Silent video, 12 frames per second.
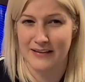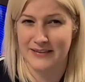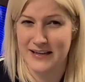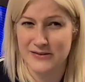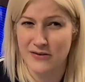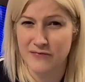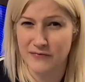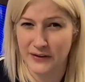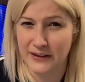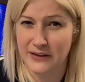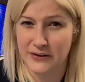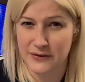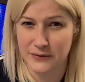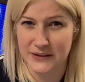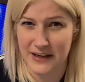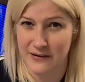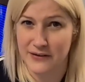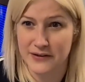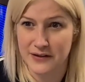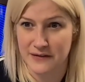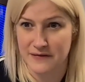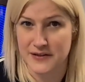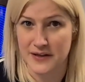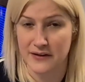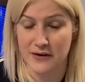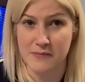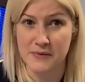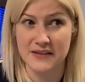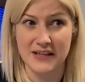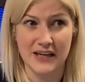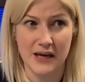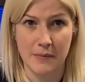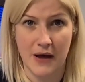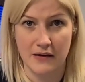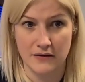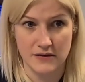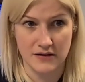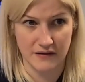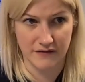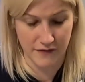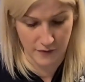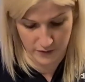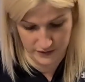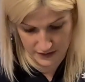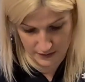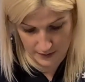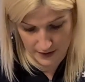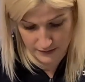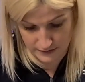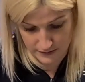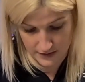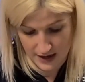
these are really good alternatives. An Urban Decay palette's like 40 quid.